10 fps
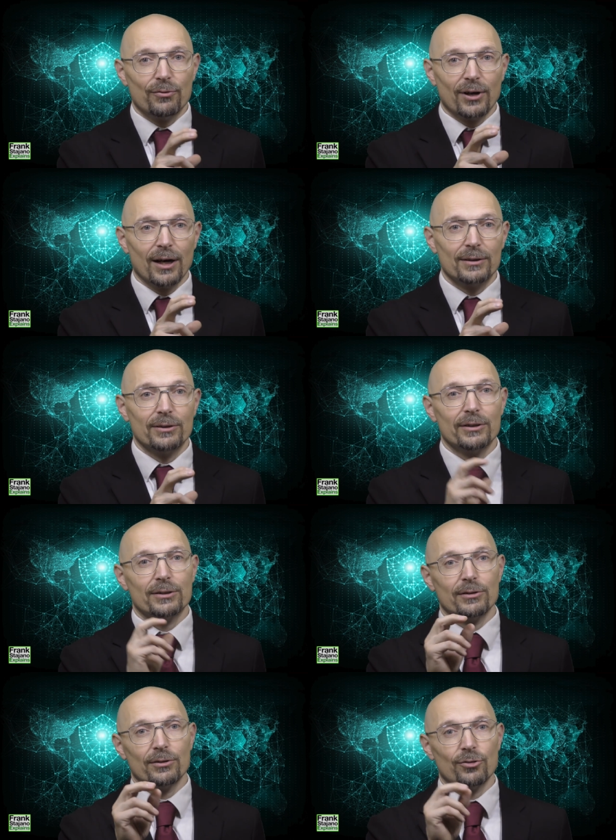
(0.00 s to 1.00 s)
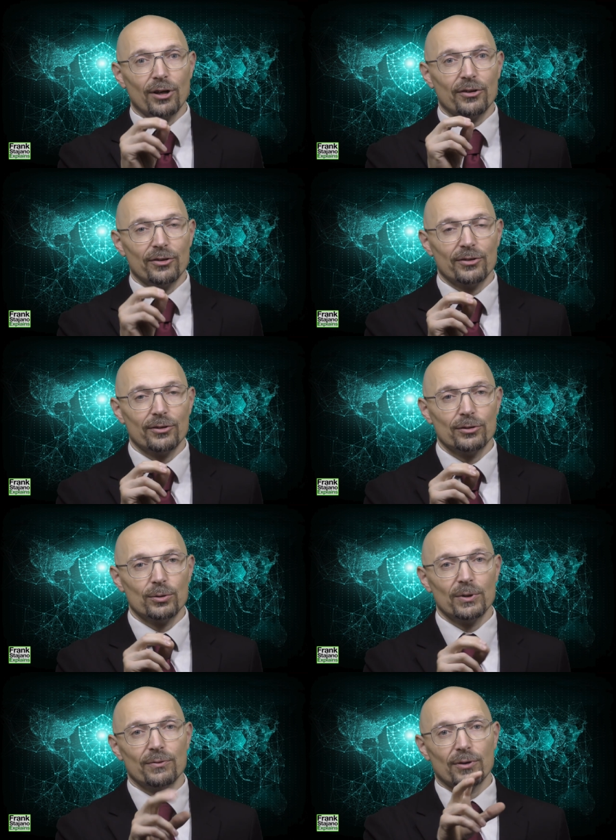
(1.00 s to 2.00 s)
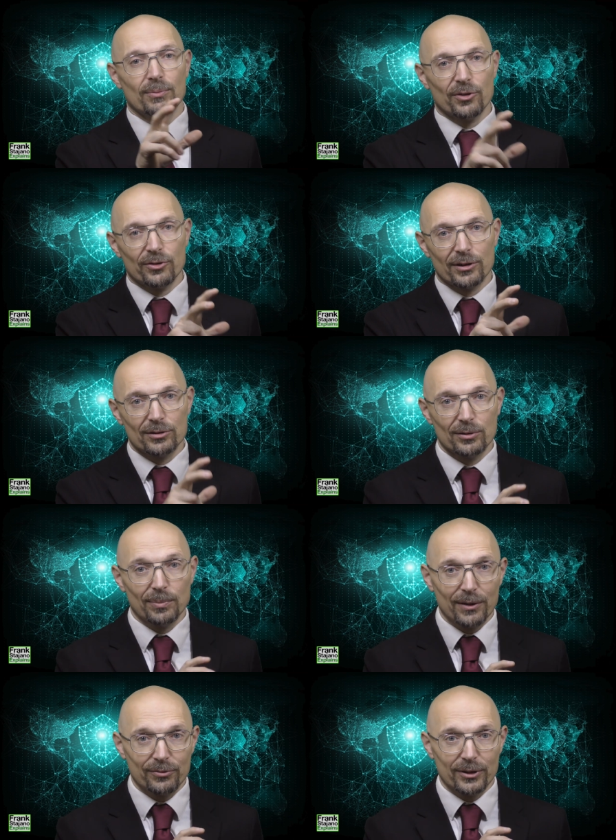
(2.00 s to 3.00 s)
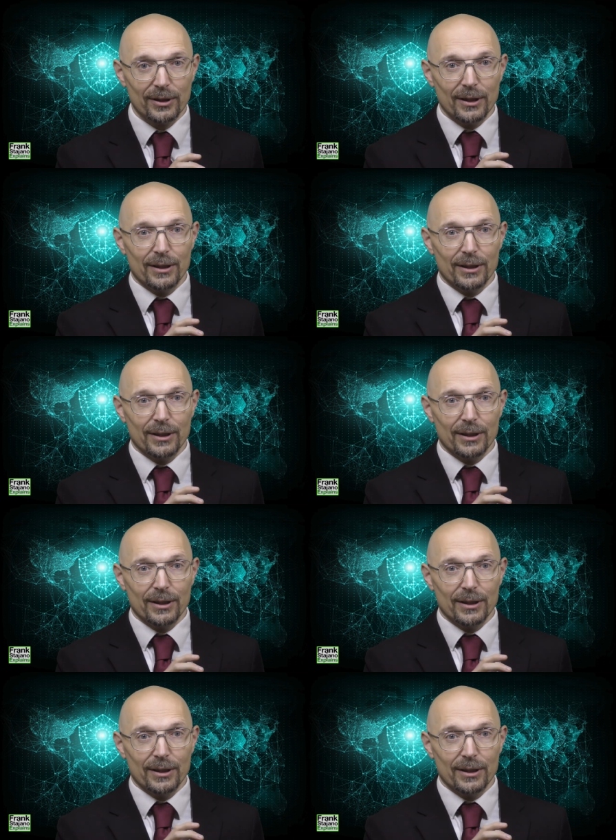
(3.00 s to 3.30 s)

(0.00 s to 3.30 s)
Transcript: far the return address is going to be from the start of the buffer,